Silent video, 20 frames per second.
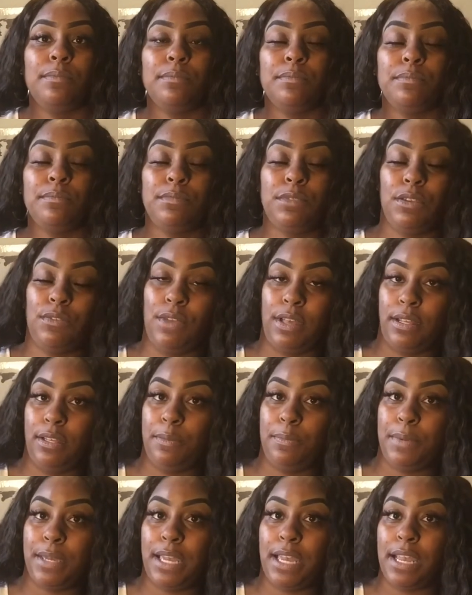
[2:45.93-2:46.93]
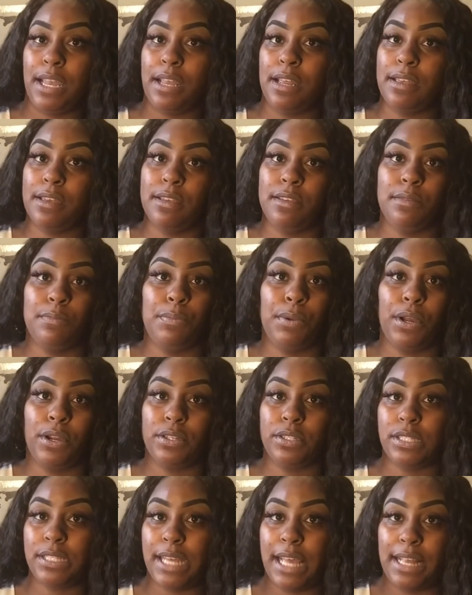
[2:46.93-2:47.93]
developing a
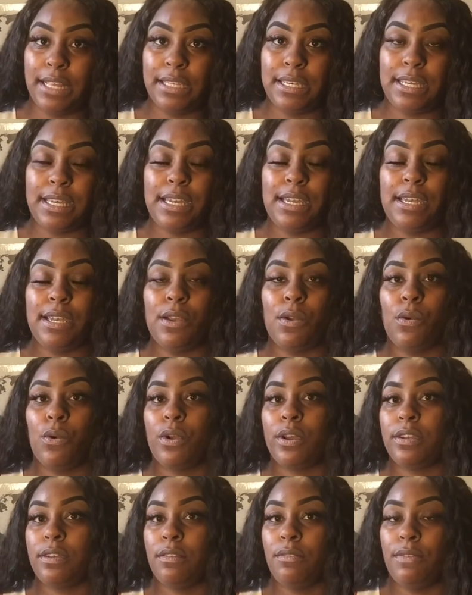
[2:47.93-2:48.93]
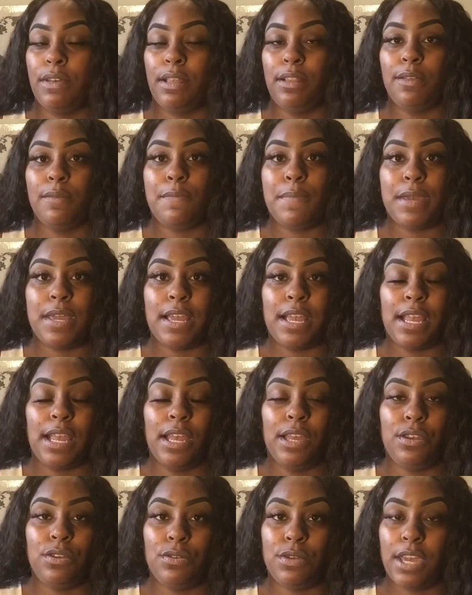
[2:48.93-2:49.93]
personality or developing
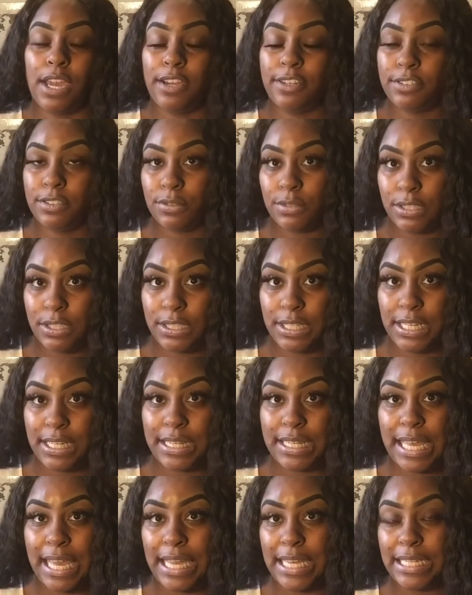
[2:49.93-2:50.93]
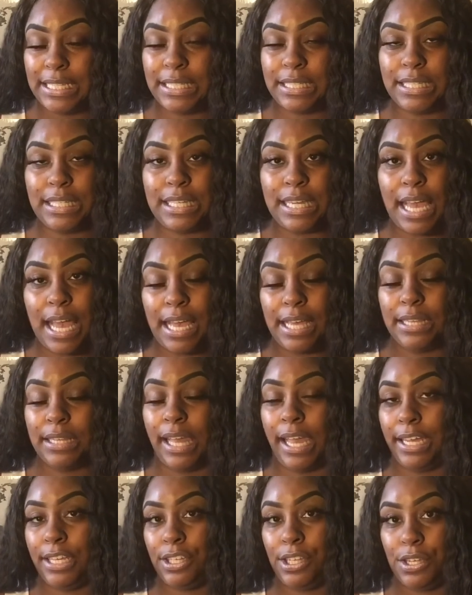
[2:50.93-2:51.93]
a new characteristic that is not
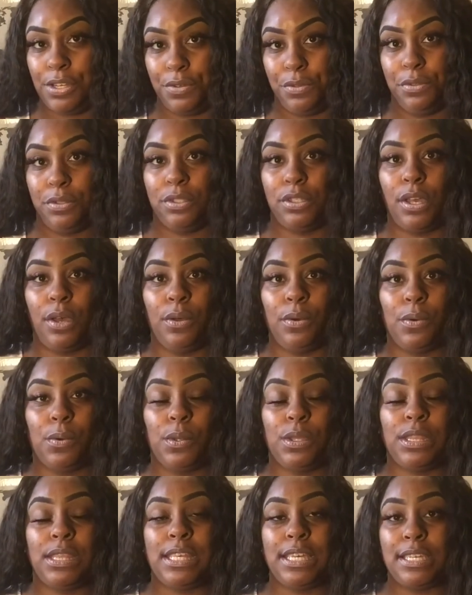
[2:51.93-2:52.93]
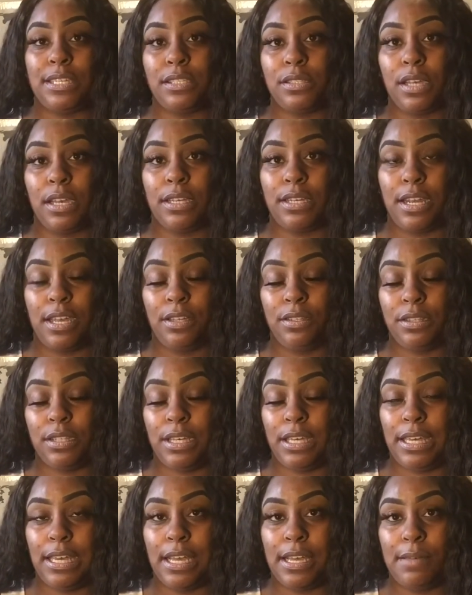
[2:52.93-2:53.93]
like you. So this
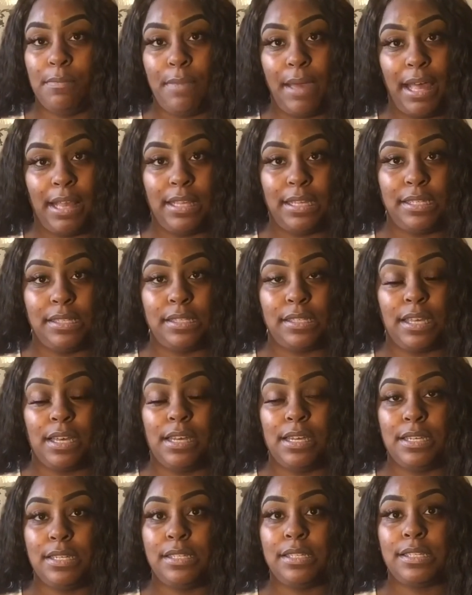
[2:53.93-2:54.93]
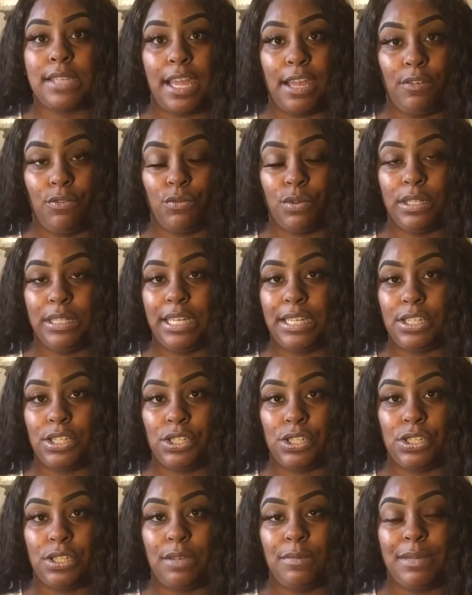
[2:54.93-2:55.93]
unhealthy, unbalanced, unsafe
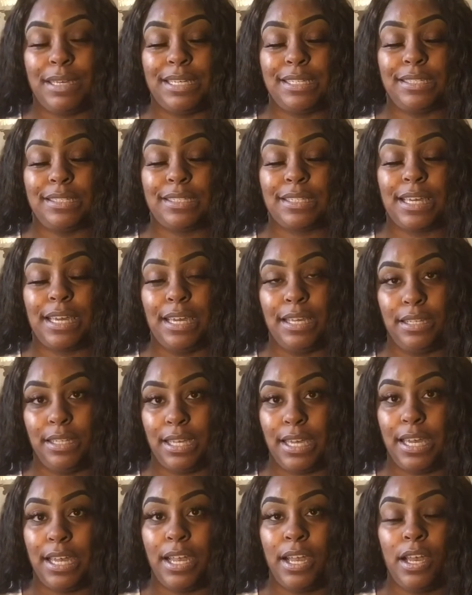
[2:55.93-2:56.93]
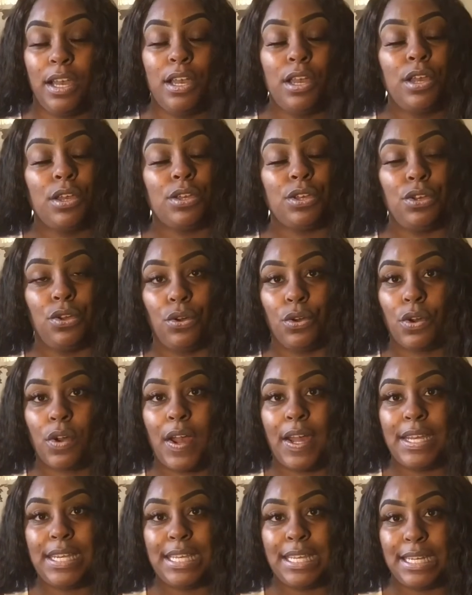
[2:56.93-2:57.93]
relationship is killing your
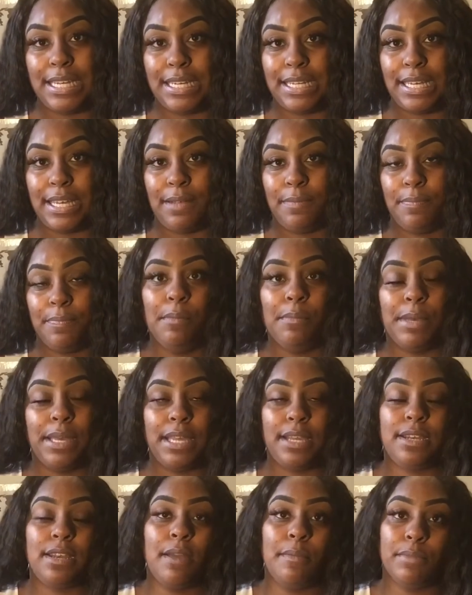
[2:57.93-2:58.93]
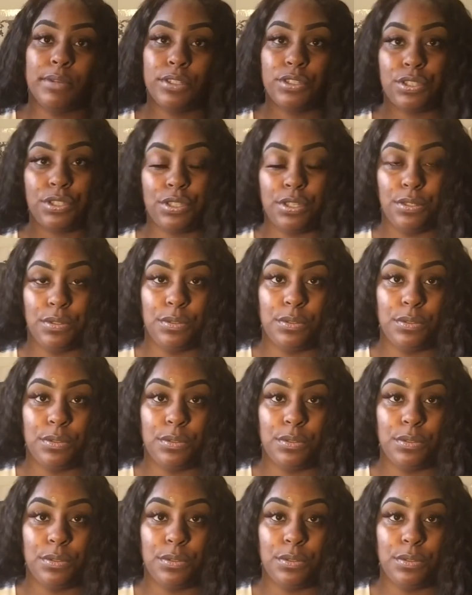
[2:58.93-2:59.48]
identity. But number 2